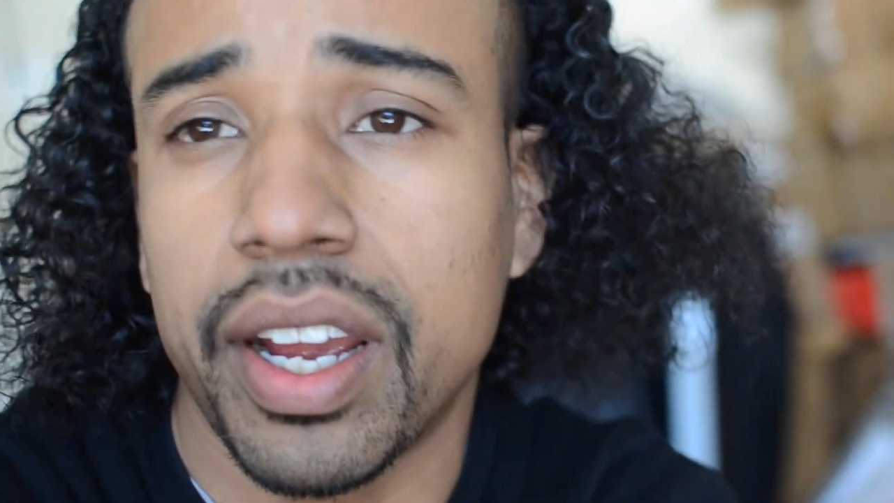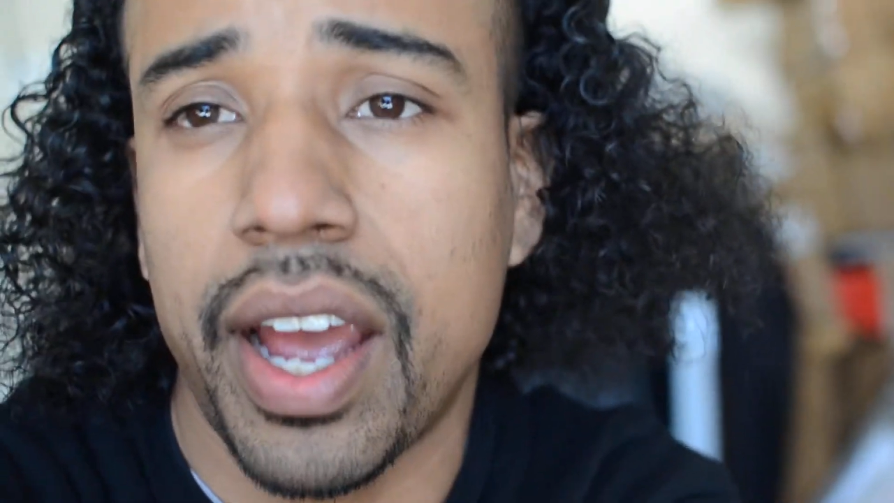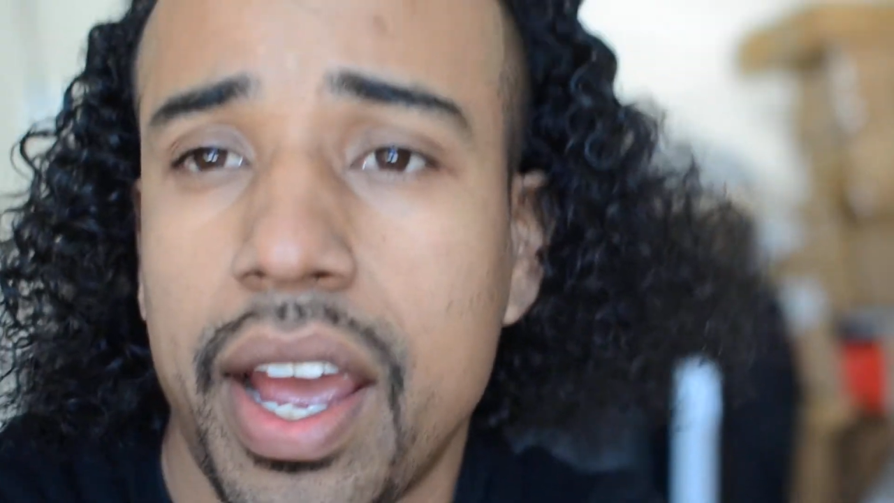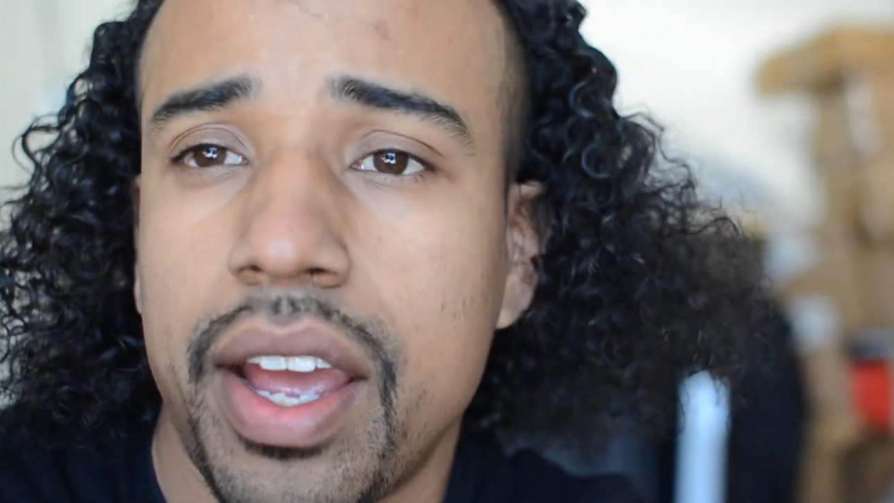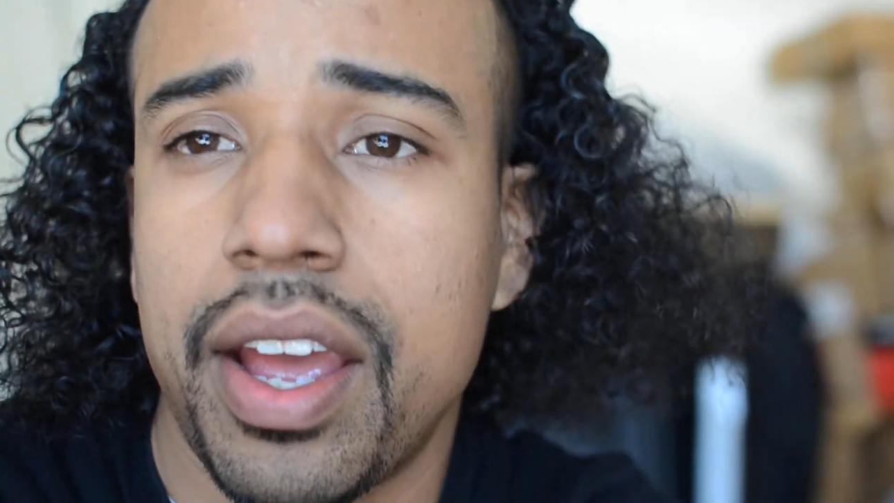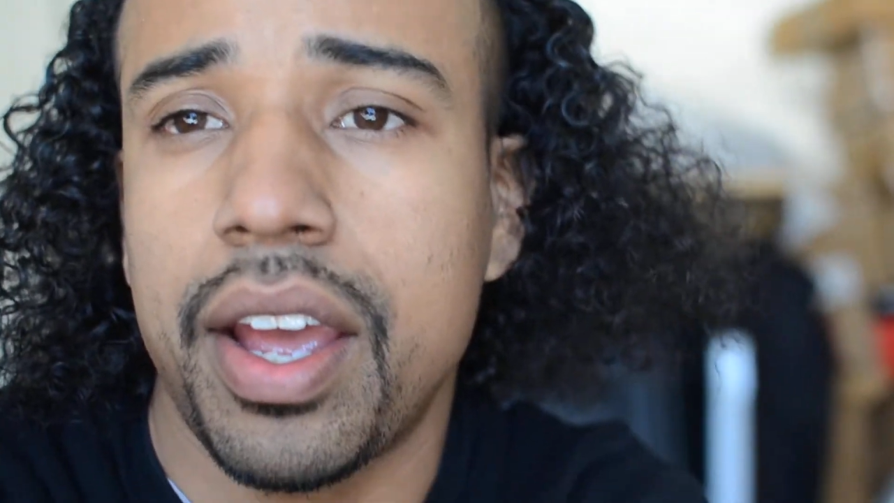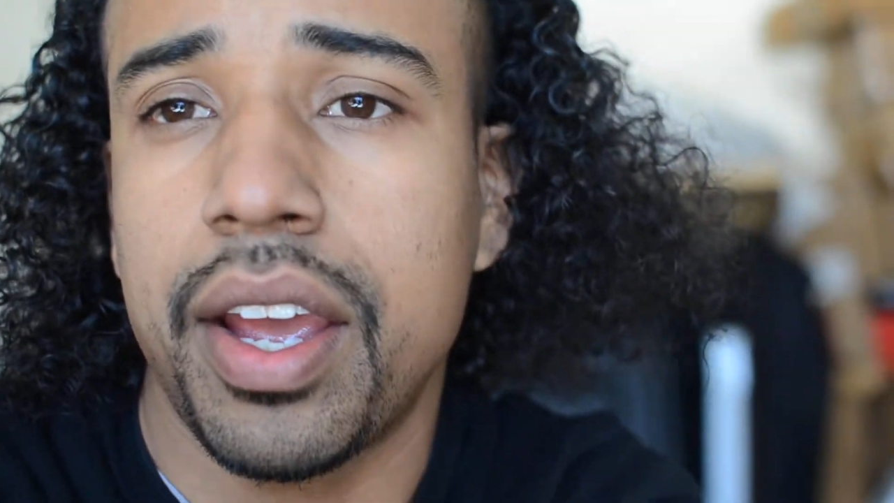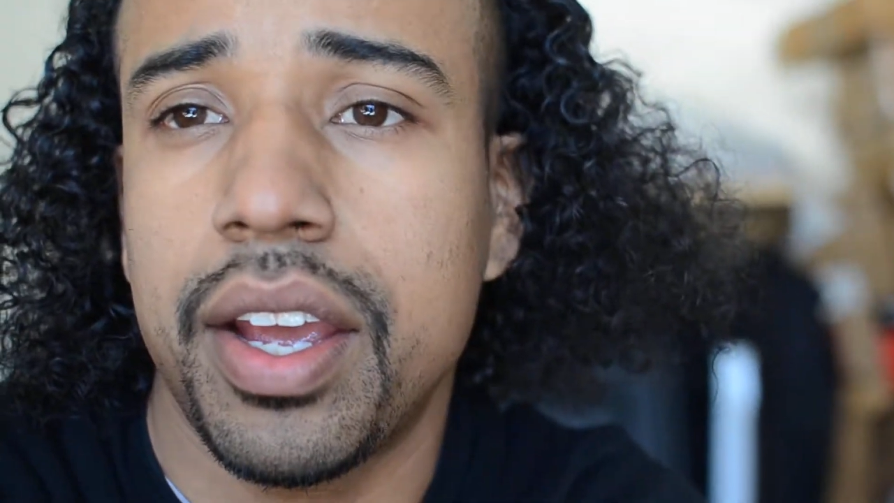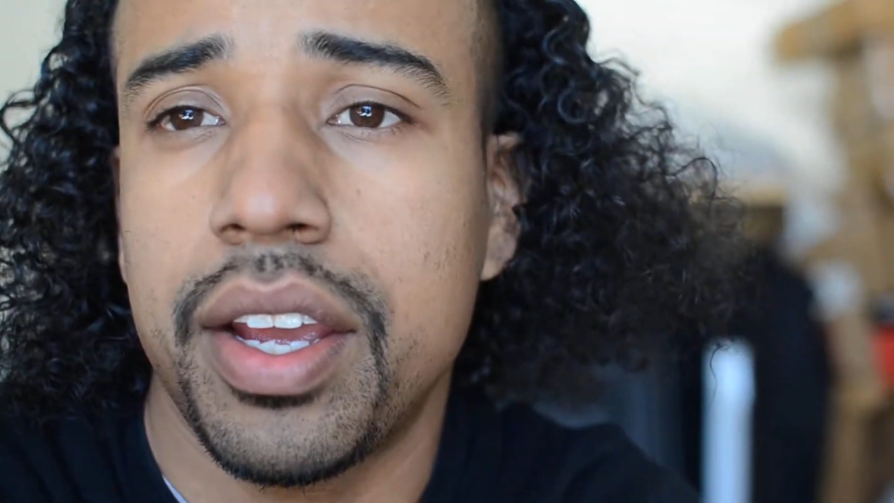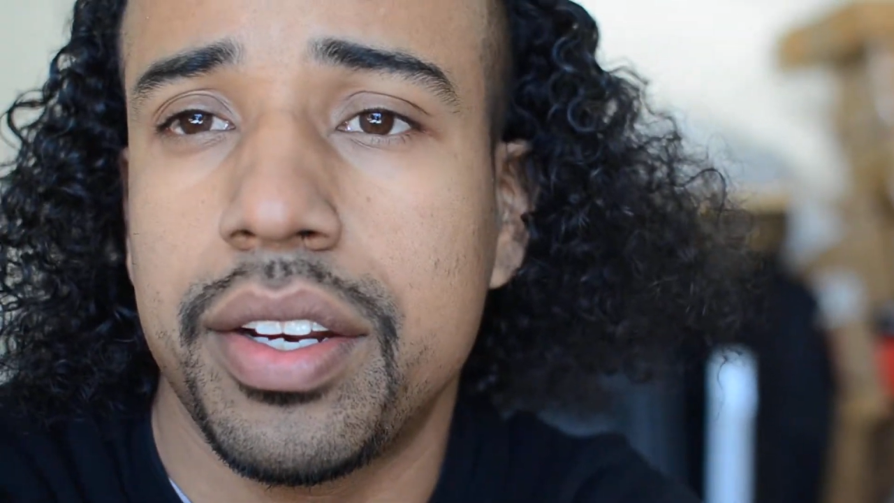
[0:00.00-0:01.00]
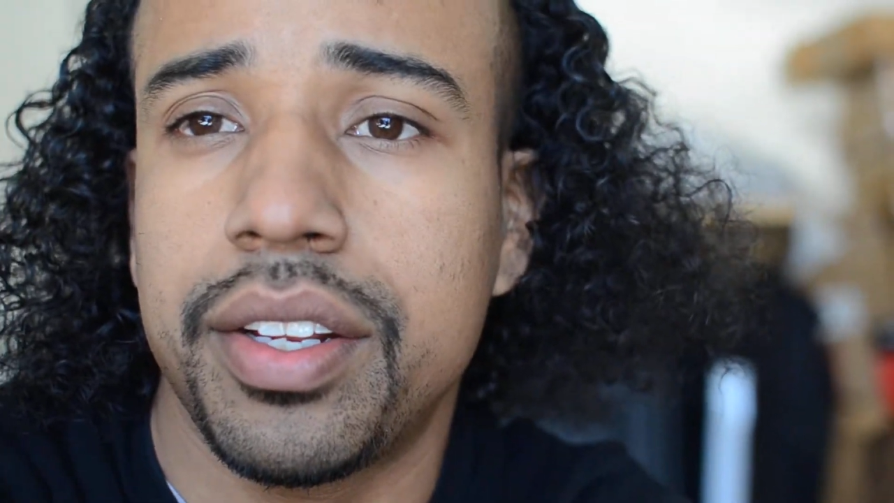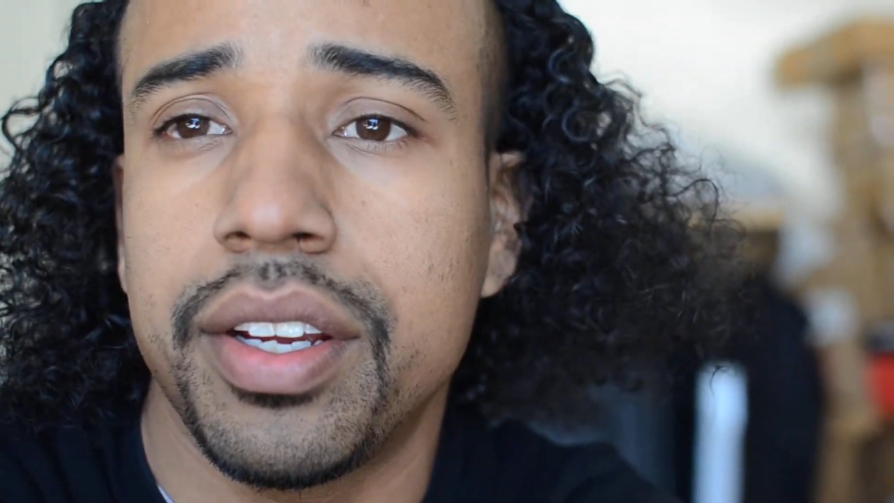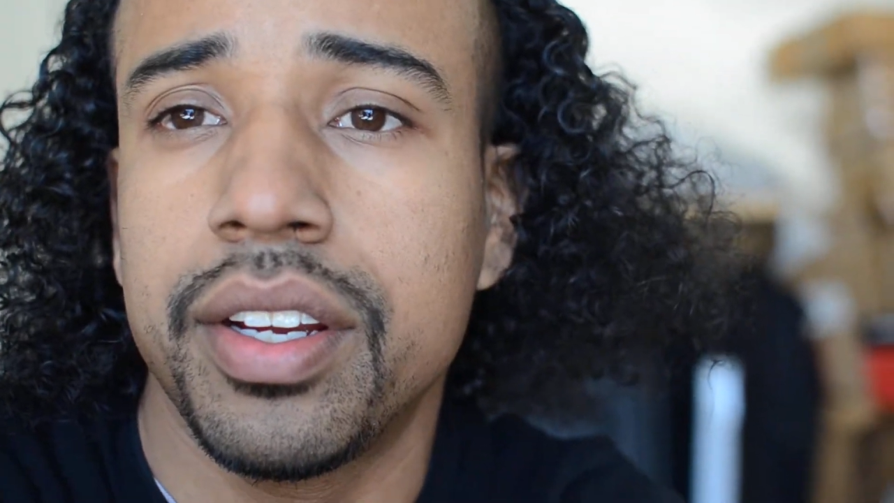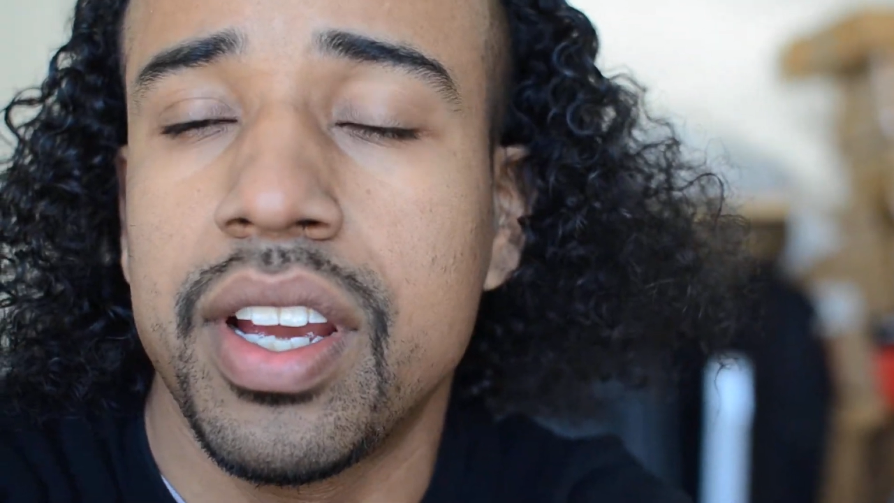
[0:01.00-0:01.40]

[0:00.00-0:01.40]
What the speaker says: I had